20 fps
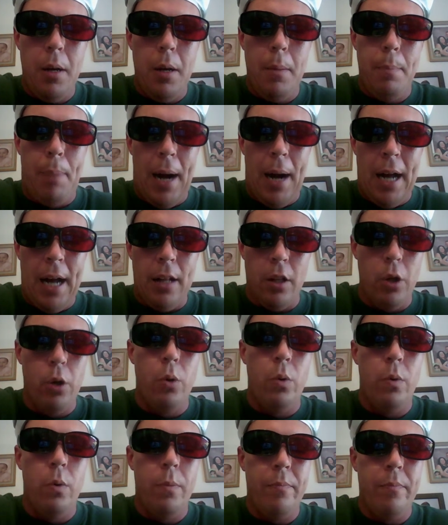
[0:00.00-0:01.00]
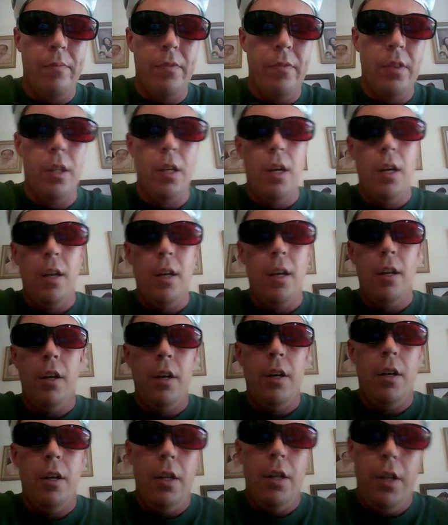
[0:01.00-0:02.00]
Balu.
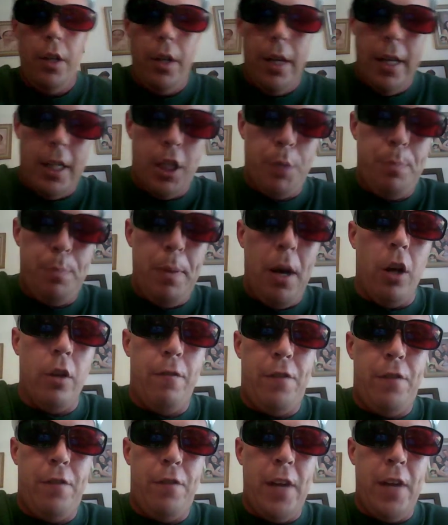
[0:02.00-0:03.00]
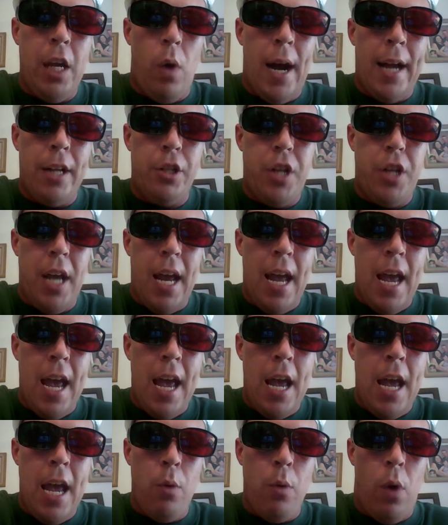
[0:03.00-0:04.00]
It's spelled V Y
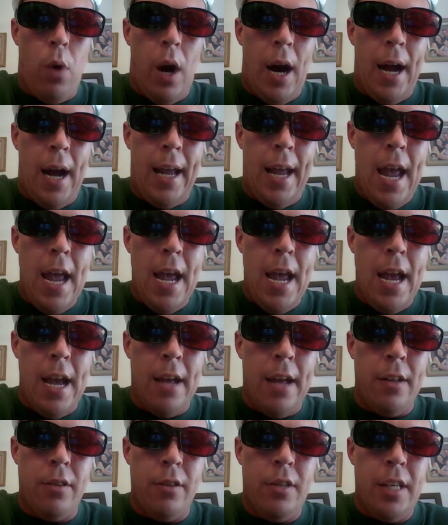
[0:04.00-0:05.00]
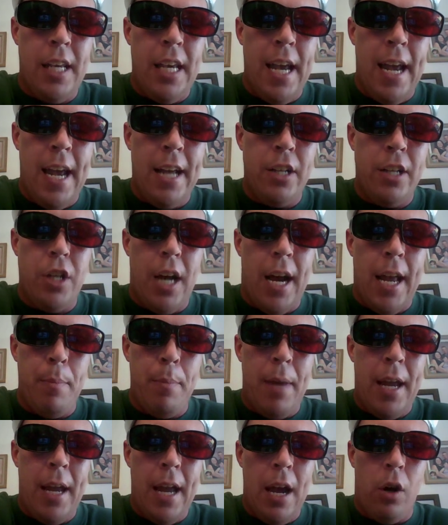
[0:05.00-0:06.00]
J A Y A N T H I M
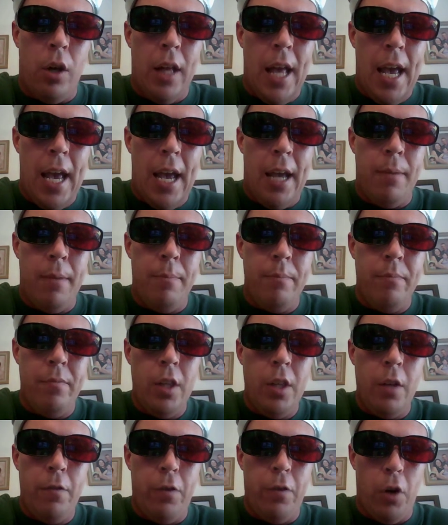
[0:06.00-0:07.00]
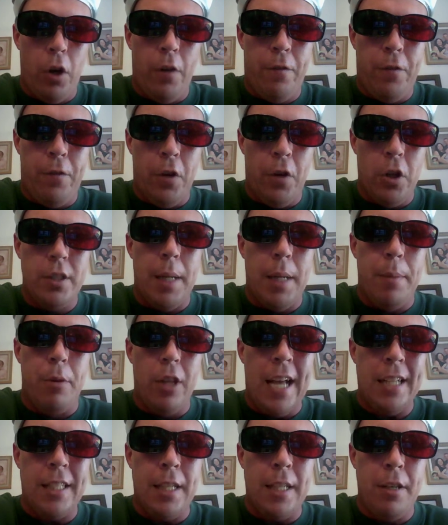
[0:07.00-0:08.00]
A L A for her first name. Her
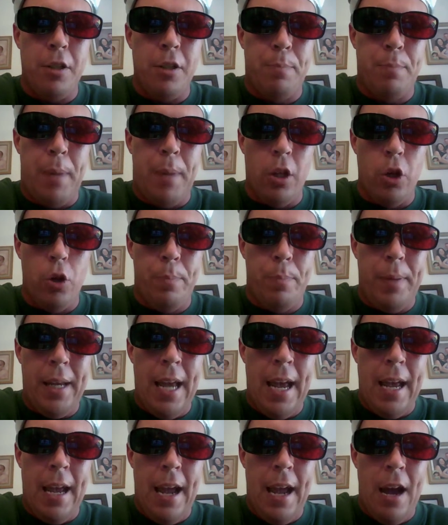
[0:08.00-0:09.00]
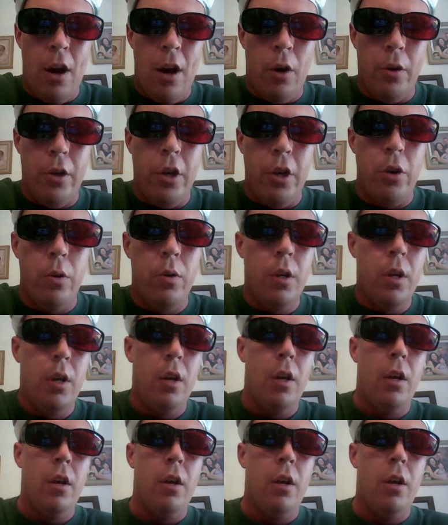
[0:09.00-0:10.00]
last name is Balu, B A L U.
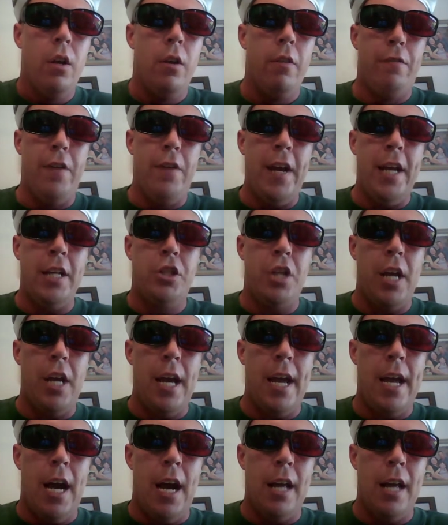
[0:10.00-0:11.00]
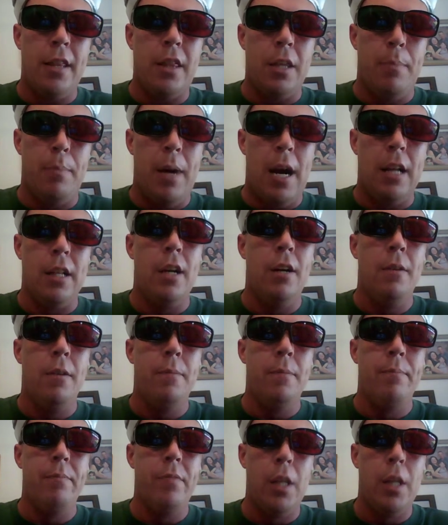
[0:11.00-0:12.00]
Vijay Anthamala
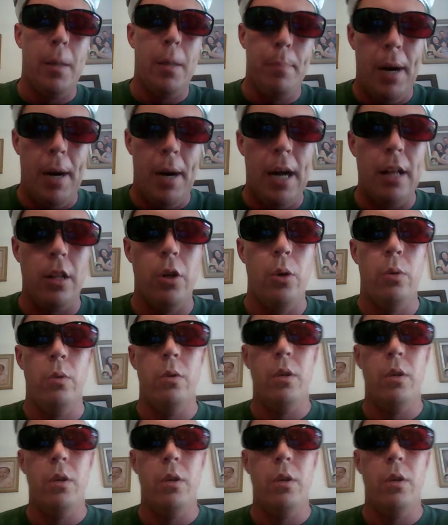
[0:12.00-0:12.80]
Balu.